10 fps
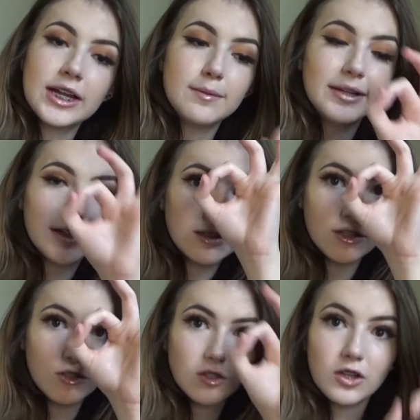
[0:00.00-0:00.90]
itty bitty
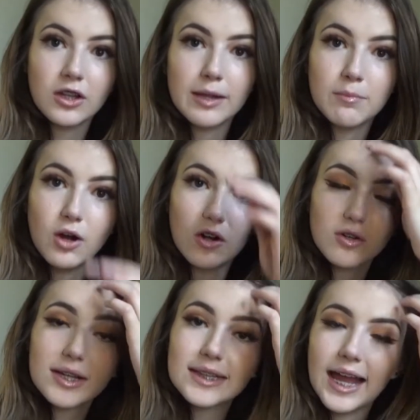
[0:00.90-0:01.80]
little clay
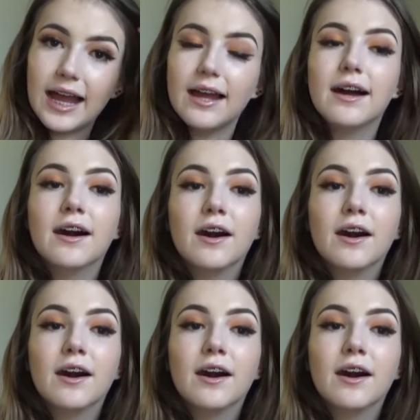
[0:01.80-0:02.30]
balls that